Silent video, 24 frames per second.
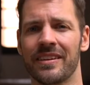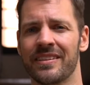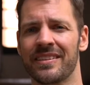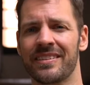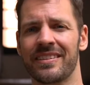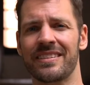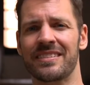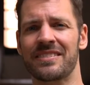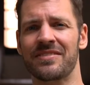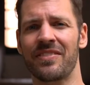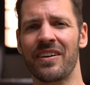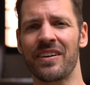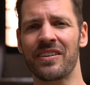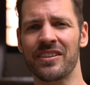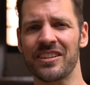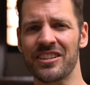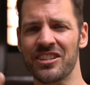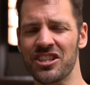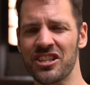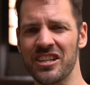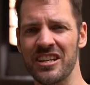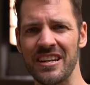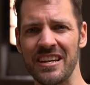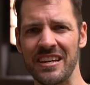and it's very
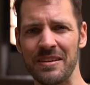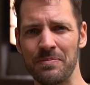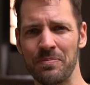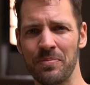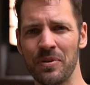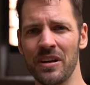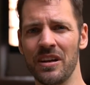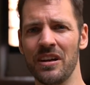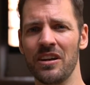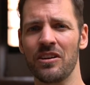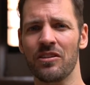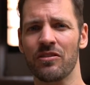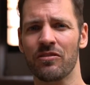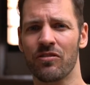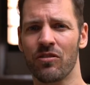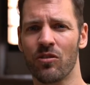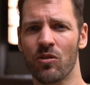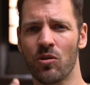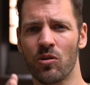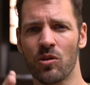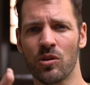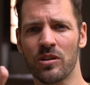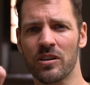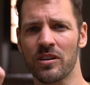cheap
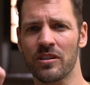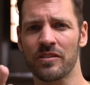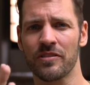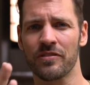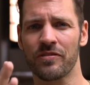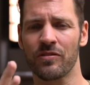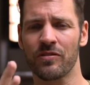for